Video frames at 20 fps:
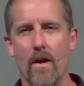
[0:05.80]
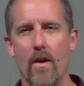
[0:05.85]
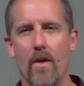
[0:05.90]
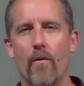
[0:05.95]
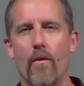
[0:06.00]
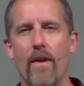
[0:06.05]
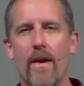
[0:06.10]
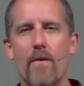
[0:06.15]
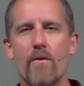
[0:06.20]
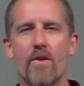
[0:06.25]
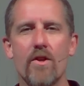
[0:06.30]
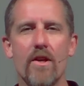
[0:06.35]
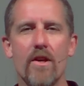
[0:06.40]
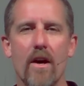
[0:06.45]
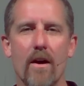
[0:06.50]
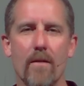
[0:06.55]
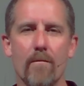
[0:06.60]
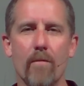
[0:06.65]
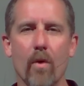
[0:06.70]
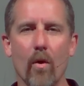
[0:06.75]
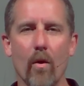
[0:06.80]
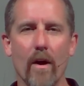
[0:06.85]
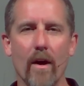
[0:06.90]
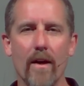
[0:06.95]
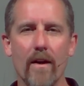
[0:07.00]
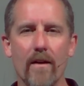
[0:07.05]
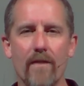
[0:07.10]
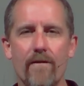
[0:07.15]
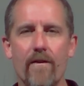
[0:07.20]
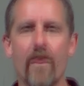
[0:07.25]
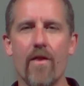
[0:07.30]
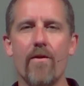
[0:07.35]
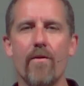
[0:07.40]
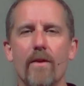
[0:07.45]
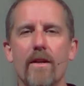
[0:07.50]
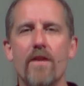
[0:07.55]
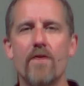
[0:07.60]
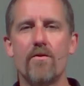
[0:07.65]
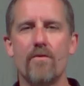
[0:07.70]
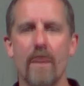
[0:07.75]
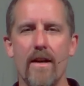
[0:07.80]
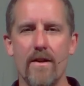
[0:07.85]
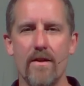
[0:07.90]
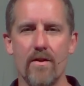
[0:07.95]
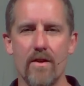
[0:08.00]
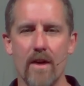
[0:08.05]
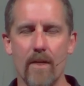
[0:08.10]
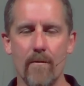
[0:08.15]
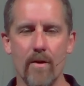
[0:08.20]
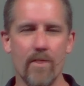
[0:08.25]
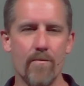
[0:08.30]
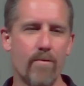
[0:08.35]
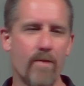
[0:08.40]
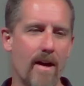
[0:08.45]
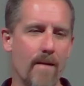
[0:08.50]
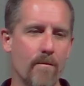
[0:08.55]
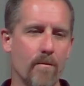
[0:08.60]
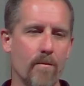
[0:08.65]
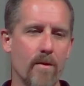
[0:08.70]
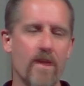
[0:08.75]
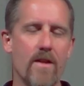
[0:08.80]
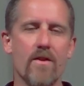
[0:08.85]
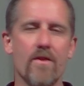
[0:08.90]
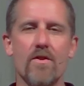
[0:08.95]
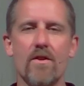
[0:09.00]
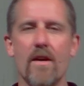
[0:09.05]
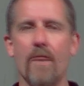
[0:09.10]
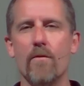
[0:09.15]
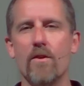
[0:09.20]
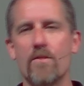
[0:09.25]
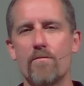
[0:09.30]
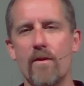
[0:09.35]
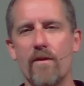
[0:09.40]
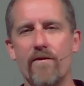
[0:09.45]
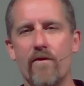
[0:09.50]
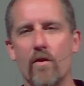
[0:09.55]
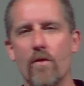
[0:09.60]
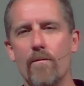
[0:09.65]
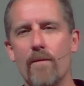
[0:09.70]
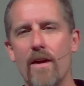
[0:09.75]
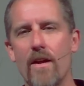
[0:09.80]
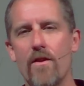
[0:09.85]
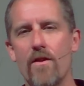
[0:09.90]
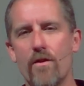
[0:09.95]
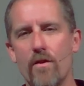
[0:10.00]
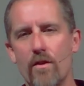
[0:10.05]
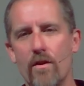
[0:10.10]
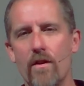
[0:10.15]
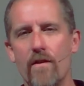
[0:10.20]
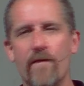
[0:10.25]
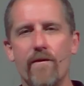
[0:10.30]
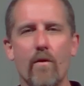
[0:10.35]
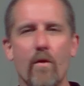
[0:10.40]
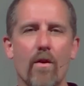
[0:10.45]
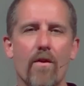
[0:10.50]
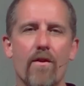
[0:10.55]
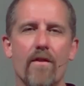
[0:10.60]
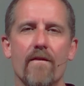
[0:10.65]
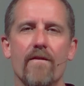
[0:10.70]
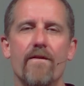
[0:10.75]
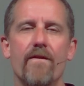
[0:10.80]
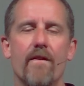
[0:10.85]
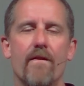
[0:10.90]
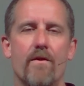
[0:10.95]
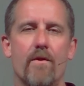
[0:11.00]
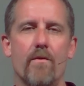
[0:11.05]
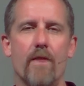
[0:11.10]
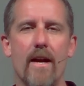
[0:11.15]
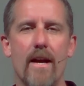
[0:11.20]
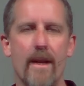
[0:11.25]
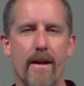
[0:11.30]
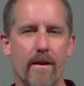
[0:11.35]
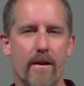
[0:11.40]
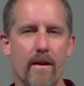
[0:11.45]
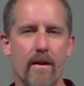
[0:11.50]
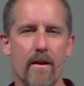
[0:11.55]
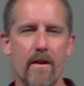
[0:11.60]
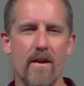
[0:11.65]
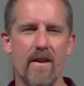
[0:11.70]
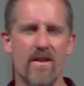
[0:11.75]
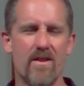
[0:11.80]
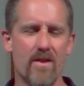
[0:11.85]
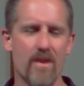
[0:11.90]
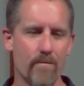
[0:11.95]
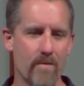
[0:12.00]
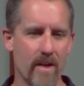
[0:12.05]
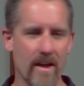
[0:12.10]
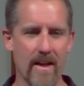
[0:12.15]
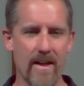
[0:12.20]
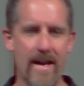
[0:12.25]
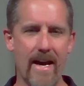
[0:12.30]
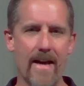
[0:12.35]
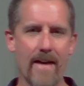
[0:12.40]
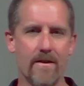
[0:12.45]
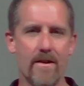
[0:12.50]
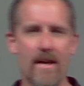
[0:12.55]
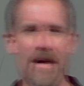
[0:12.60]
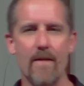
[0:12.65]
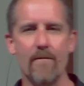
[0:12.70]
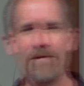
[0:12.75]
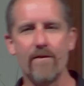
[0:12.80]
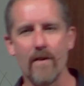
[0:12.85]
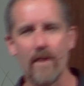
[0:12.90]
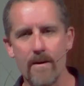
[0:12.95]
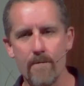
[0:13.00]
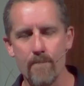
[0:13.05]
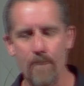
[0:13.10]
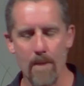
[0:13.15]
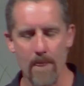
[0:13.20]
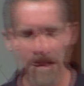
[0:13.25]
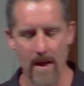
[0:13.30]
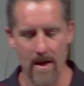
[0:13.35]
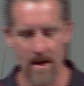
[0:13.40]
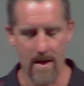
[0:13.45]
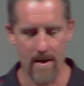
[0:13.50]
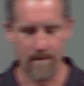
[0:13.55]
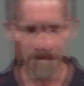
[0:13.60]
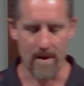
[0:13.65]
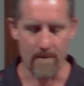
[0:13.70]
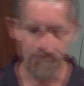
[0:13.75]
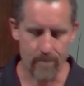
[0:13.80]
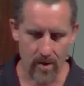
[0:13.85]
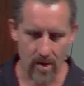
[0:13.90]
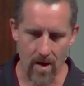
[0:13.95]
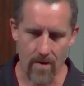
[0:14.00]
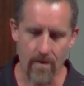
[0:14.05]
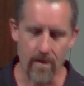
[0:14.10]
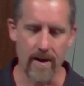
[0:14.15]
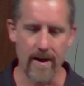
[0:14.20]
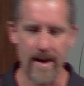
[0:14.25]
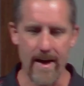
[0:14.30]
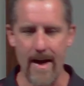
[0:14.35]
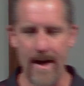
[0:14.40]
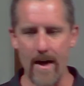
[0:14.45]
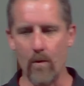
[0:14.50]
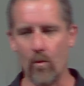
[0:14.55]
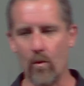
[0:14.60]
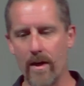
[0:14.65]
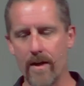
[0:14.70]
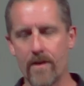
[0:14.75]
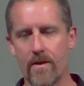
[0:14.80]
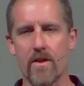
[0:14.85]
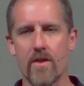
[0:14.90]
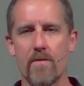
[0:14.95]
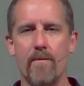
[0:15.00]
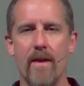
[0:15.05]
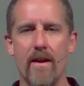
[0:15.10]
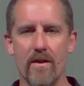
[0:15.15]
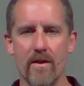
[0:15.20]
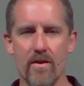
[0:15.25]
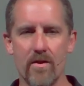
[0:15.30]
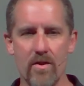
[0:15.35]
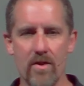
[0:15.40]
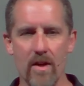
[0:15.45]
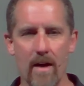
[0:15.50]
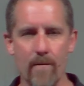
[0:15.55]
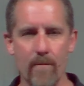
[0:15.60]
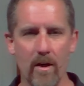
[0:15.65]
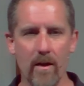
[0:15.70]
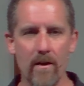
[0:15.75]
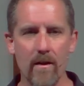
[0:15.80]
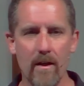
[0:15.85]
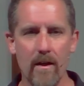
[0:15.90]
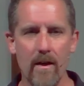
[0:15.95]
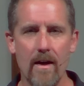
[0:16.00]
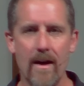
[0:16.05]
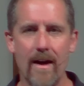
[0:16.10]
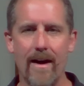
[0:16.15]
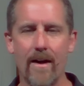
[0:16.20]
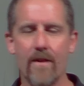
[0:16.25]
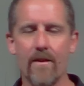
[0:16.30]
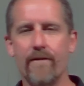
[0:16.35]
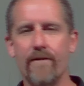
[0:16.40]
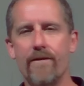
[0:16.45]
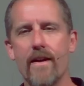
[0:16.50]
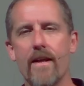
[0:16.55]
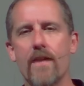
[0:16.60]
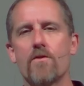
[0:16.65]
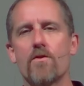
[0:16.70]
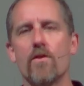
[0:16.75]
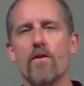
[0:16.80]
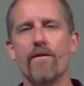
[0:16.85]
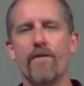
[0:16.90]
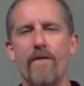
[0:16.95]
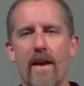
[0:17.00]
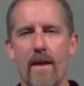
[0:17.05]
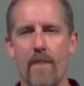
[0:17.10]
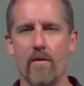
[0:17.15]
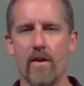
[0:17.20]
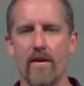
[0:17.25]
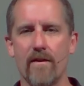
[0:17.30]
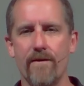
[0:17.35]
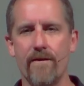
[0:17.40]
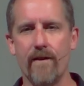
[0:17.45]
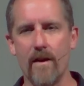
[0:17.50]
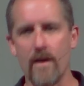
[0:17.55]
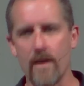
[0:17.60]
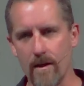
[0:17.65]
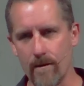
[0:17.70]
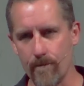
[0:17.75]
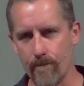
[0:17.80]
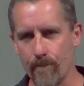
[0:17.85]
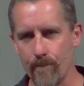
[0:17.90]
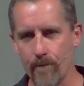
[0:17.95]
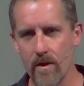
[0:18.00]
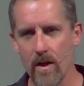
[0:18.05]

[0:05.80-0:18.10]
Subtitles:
When I was a young boy, for three straight summers, probably the summers before my third, fourth, and fifth grade, something in that time frame, my brother and I went to spend the summer on the Vansel family farm.